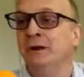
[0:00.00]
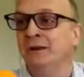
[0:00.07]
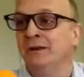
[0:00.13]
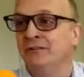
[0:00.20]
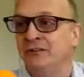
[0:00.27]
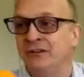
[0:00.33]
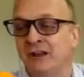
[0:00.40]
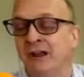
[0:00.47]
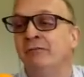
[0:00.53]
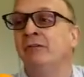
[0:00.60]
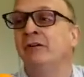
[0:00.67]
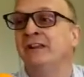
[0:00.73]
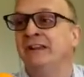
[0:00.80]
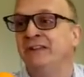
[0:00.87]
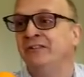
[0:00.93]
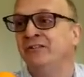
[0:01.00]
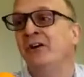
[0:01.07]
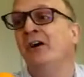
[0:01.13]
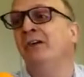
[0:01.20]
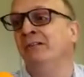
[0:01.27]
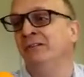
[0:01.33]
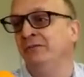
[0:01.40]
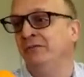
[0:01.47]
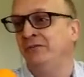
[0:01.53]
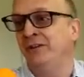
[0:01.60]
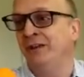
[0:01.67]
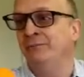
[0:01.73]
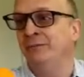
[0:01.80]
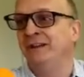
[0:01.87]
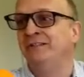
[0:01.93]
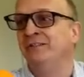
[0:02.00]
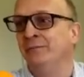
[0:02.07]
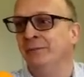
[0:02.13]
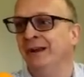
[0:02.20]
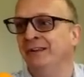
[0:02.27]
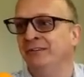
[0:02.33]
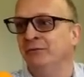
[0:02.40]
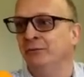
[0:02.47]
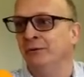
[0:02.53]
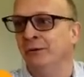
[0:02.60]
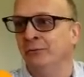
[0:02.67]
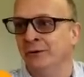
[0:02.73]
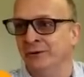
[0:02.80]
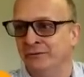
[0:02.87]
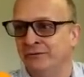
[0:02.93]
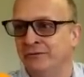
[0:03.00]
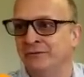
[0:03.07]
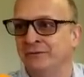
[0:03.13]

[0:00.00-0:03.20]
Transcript: to cover the entire of 10-meter band all at once.